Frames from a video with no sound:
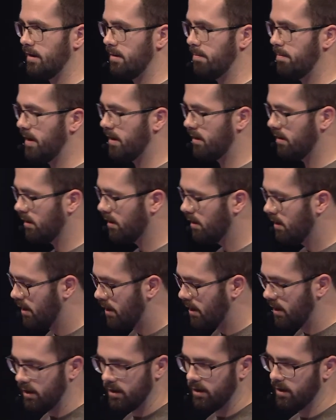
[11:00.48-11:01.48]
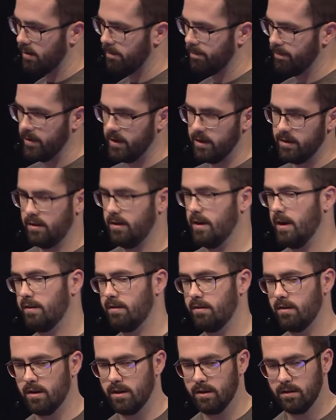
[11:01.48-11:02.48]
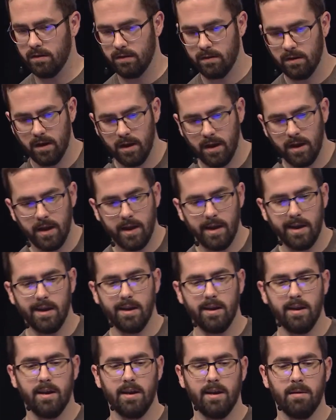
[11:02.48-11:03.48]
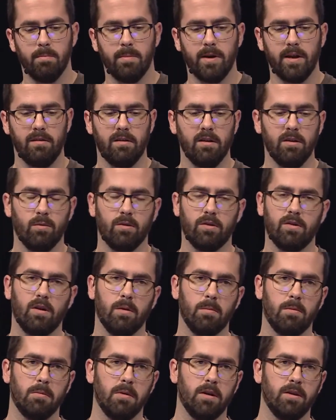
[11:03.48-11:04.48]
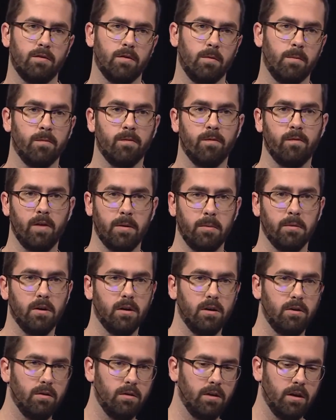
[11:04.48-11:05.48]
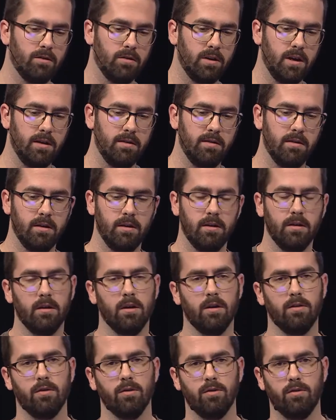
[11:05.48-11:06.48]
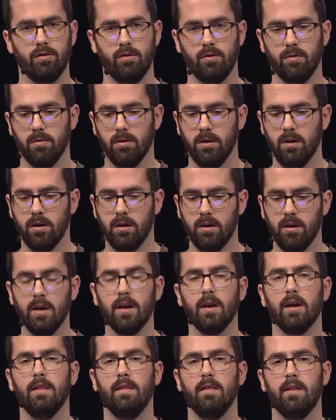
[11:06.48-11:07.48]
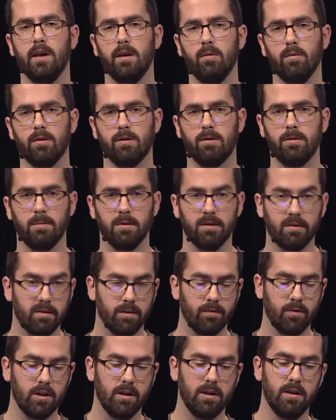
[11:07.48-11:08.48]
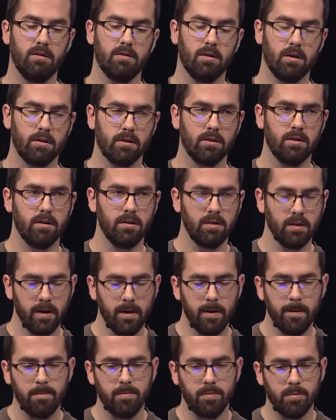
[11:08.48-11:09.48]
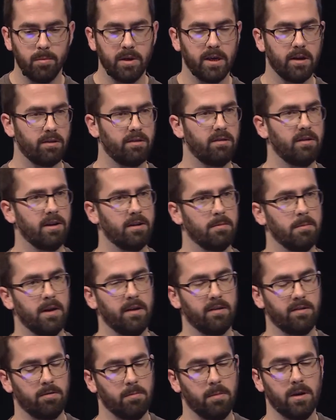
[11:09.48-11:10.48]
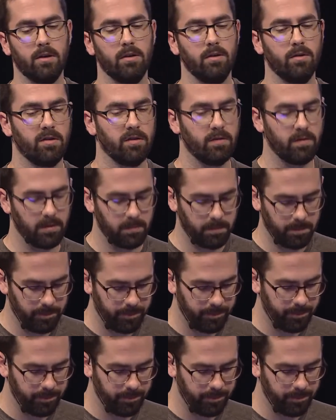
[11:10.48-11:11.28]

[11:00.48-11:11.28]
it better in the next slides. Inventa was compromised from February 2018 until June, and they were specifically targeted because Ticketmaster made use of them.